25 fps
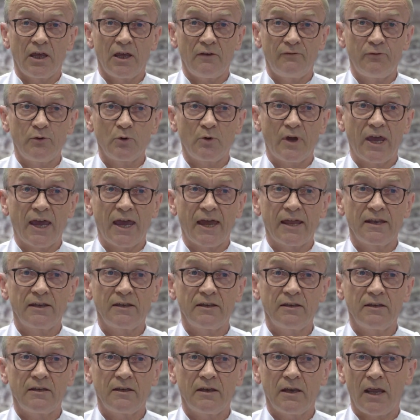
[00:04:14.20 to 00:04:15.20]
If you
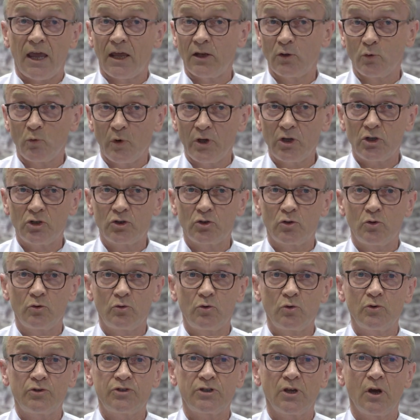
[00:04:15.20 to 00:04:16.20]
can and wish
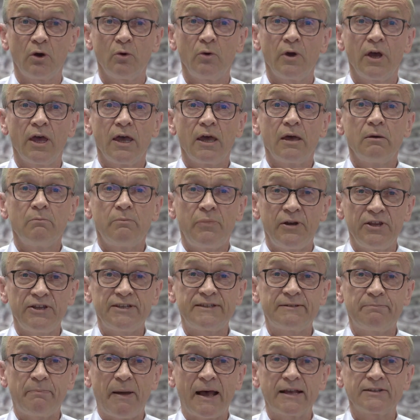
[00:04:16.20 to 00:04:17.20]
to do so,
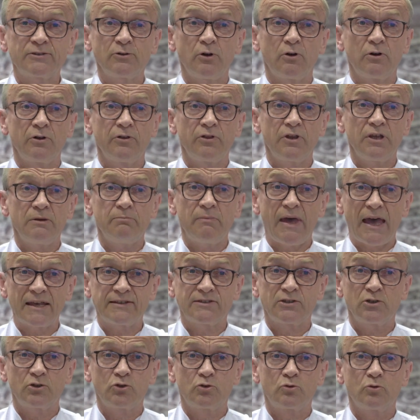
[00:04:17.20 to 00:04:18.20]
please pass on the
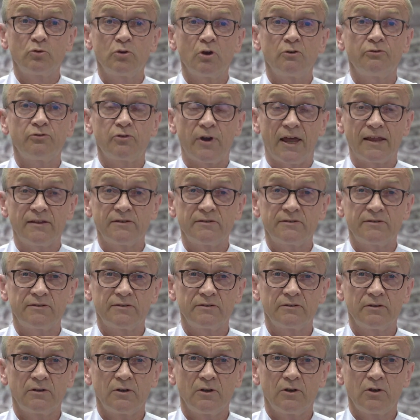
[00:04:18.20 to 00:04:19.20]
message to your
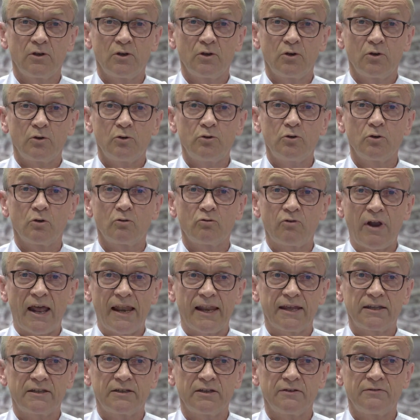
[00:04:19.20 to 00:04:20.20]
friends, to your
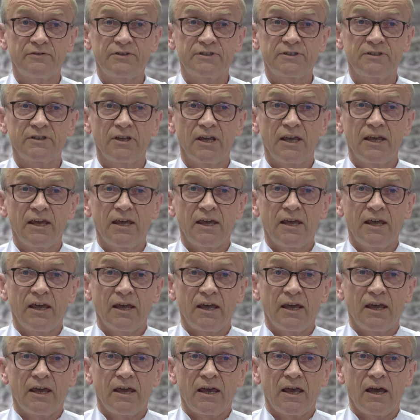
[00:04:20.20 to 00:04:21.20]
relatives
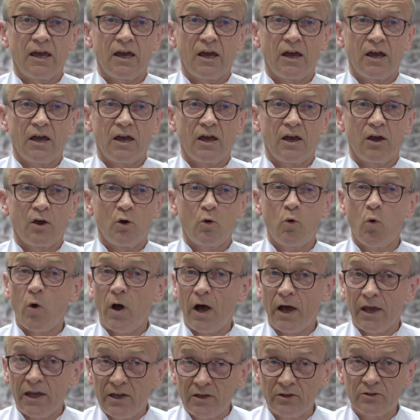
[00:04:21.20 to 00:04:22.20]
who
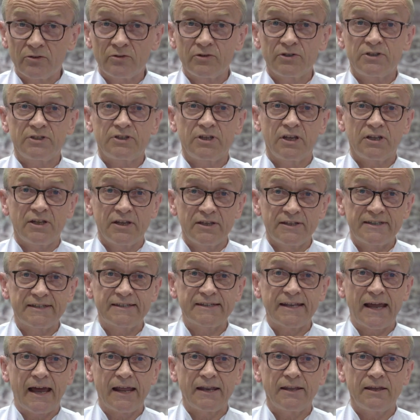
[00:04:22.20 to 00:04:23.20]
are interested in
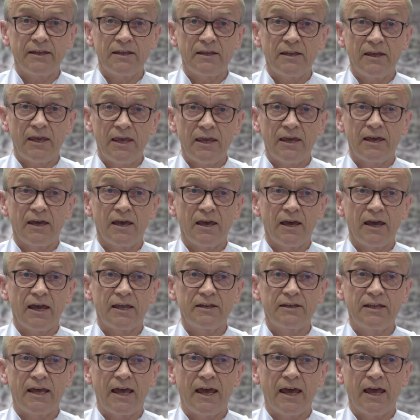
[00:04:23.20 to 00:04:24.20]
studying here
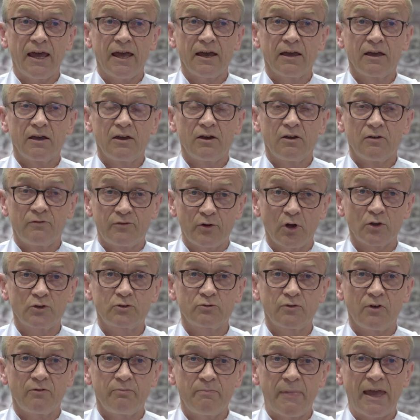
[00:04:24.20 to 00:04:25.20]
at the
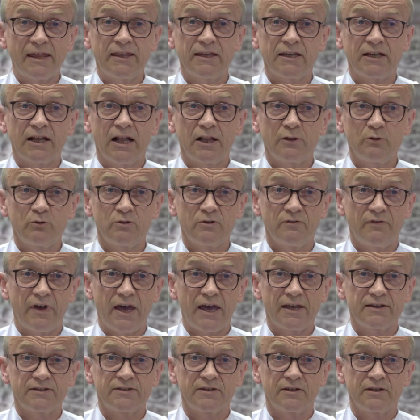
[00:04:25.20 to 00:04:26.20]
Wrocław Medical
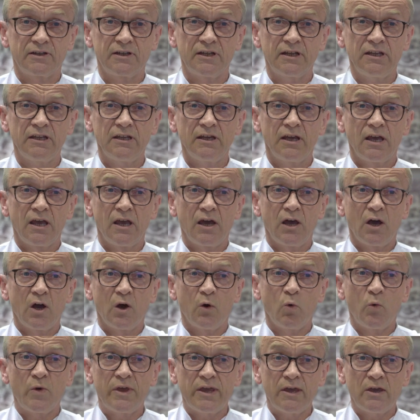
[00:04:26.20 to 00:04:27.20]
University.
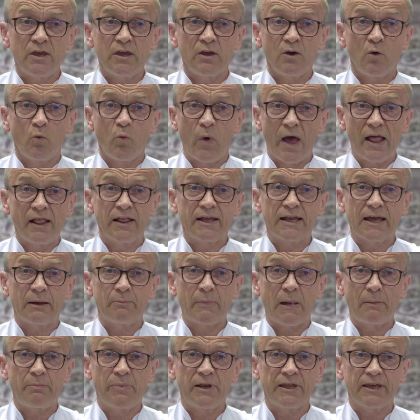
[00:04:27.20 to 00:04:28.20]
We
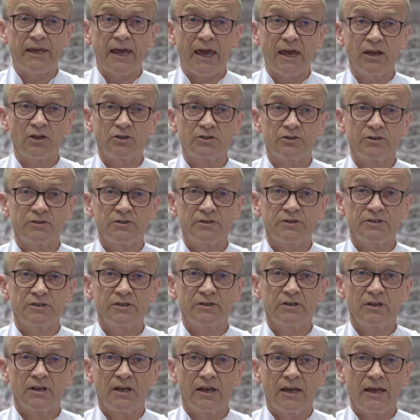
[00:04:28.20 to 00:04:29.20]
welcome
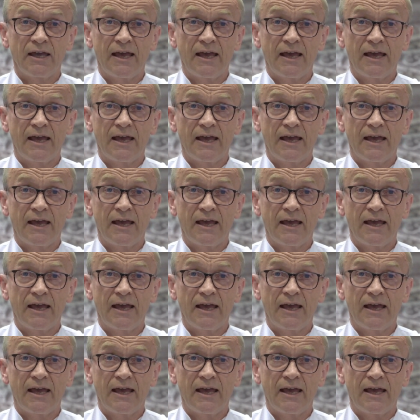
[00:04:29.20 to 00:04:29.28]
applications.